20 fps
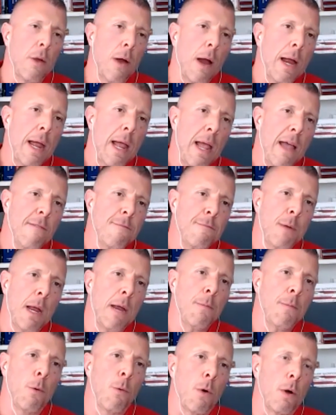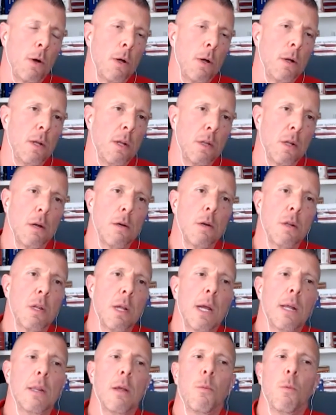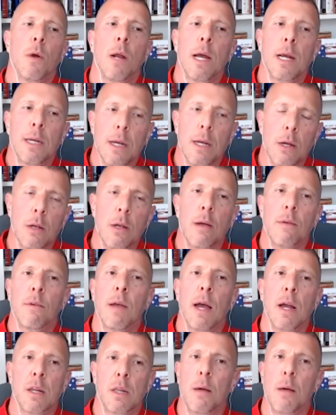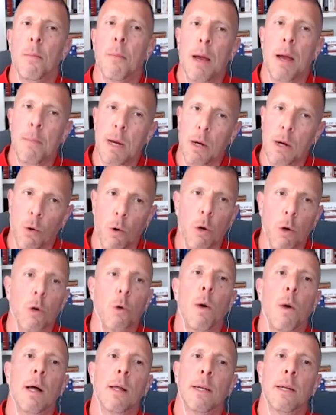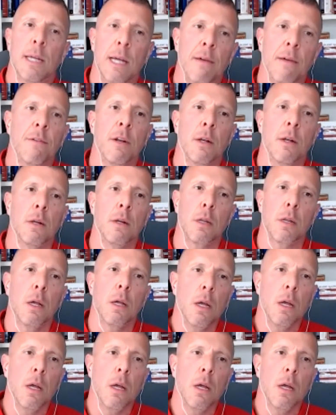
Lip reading: I have paperwork on this. Understand that when I tell you I've got something, I mean court quality evidence.